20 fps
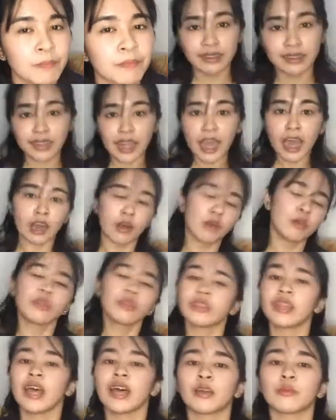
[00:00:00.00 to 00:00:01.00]

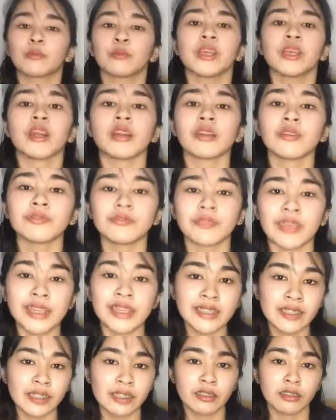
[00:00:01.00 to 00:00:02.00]
Now that we are
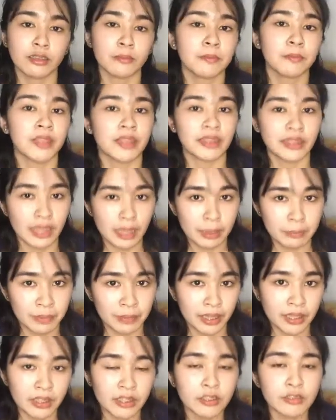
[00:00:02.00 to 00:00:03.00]
facing the
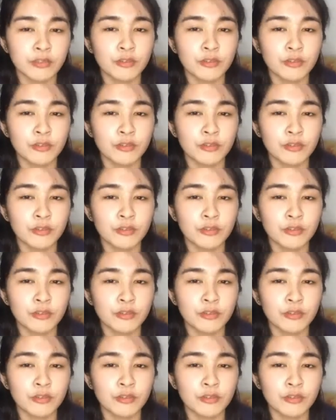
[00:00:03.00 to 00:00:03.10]
pandemic,